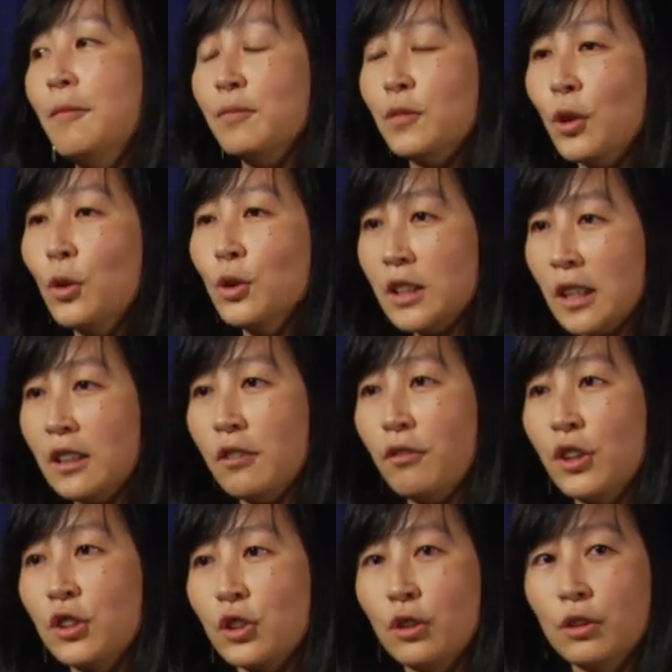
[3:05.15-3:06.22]
Those
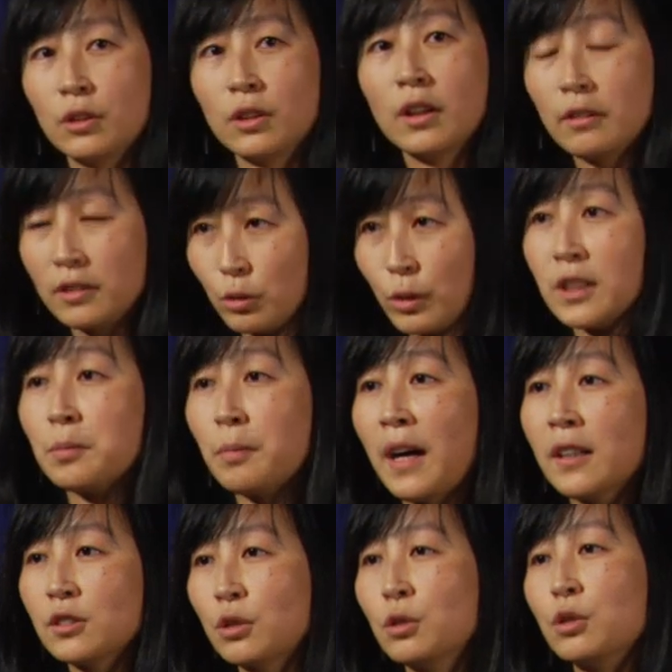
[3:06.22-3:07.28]
individuals
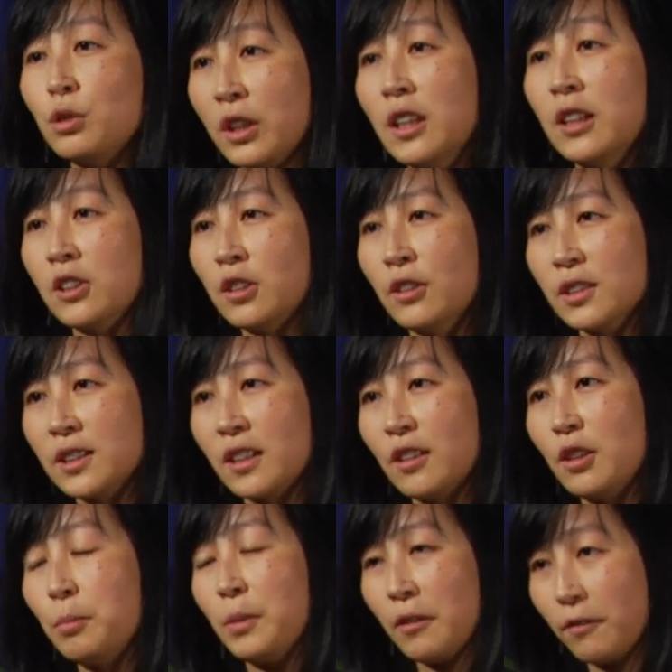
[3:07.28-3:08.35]
response to traditional
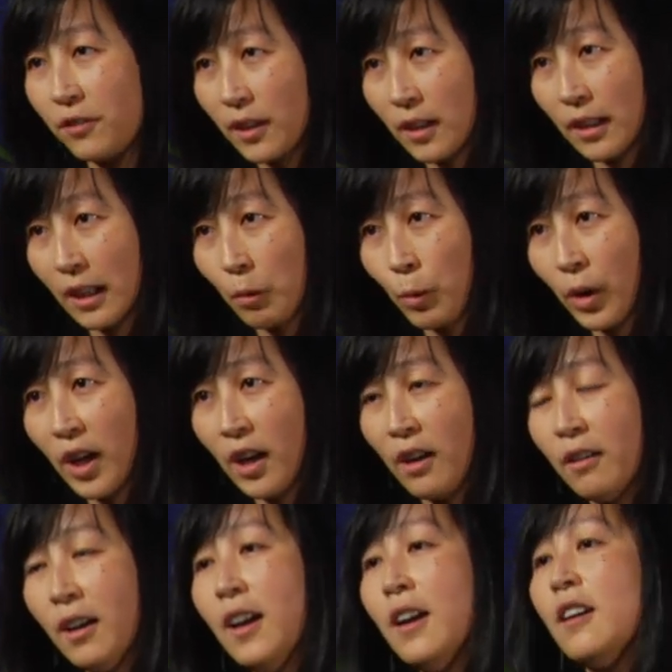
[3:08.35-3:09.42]
therapy fairly
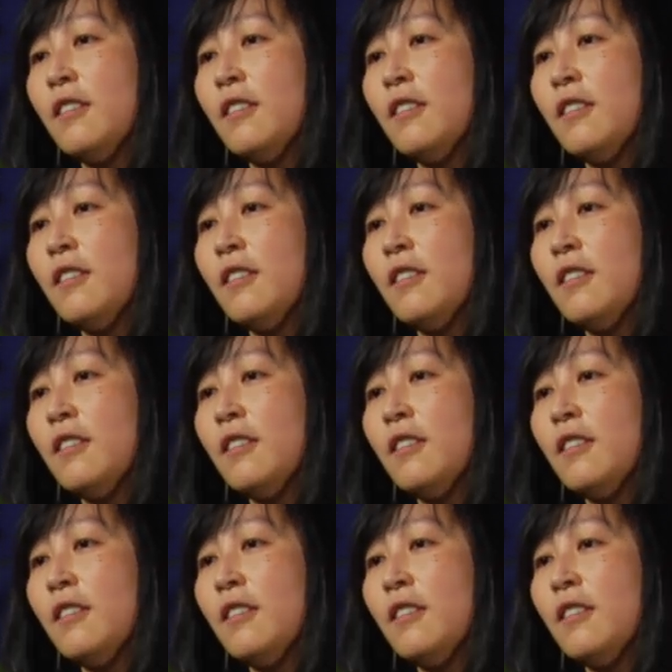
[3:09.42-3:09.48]
well